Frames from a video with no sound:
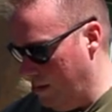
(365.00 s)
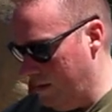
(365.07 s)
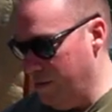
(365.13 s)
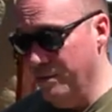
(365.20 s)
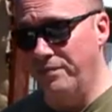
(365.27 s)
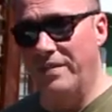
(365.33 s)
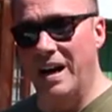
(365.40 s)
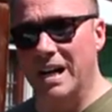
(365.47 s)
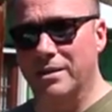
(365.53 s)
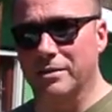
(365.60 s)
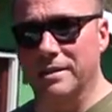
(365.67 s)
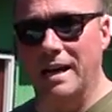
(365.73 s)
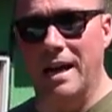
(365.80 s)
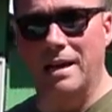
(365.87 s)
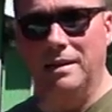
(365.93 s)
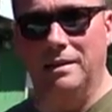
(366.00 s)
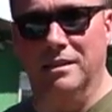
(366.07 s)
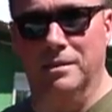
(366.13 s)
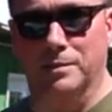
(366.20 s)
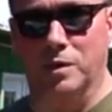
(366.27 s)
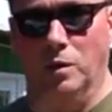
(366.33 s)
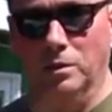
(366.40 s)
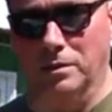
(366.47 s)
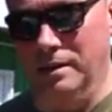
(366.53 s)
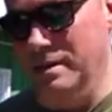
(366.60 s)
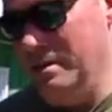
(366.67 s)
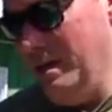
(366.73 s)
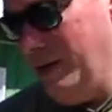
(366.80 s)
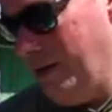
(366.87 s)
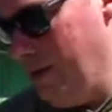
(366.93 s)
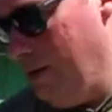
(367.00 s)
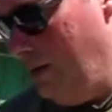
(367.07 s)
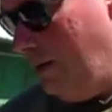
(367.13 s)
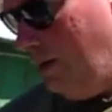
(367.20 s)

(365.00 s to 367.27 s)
This is a factory AEM cold air intake.